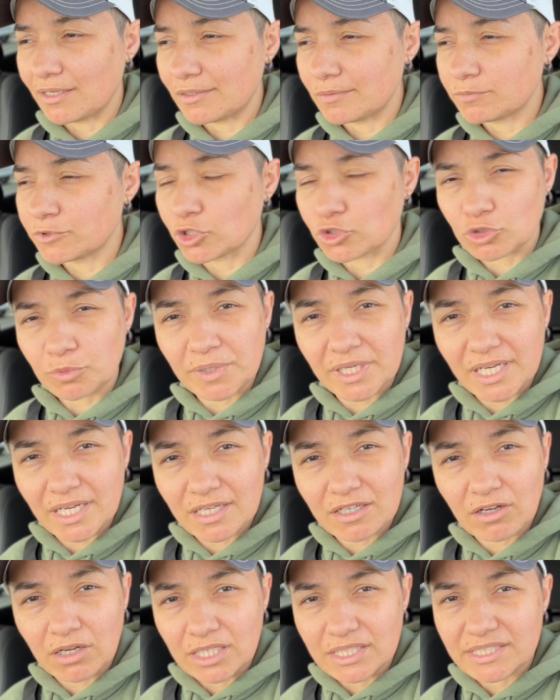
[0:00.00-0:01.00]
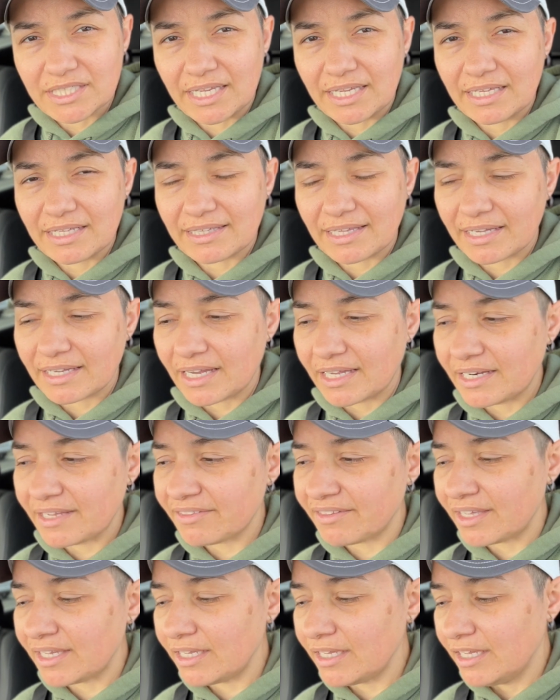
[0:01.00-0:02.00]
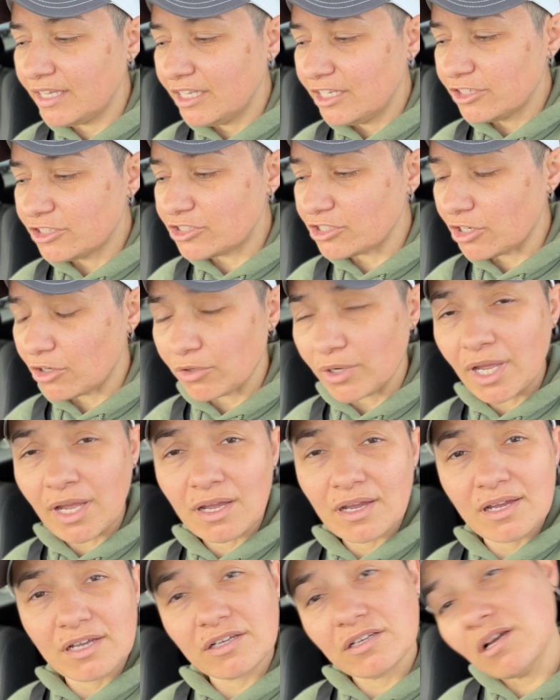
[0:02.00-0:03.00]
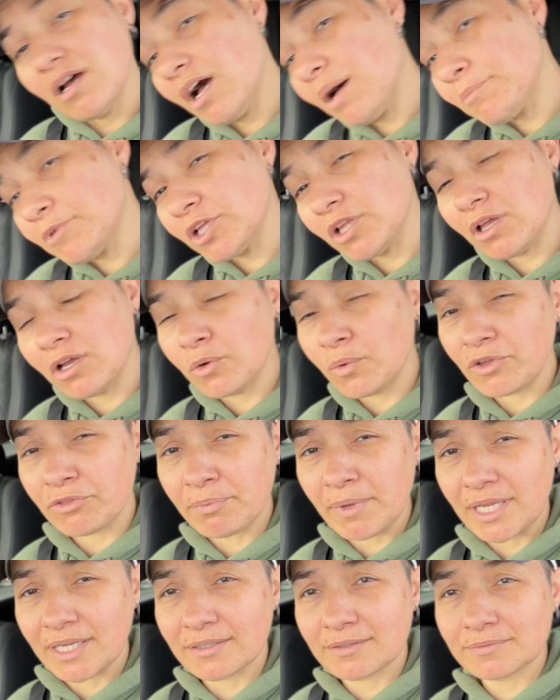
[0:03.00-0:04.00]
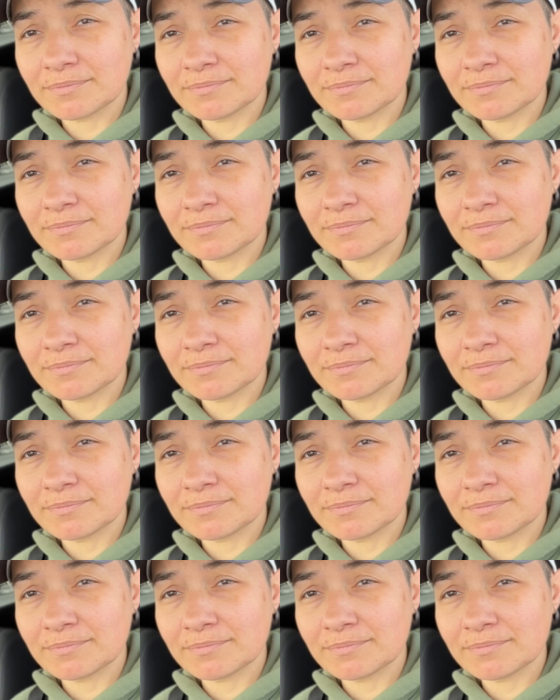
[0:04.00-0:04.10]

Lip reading: social media content, that kind of thing. So yeah, come along with me.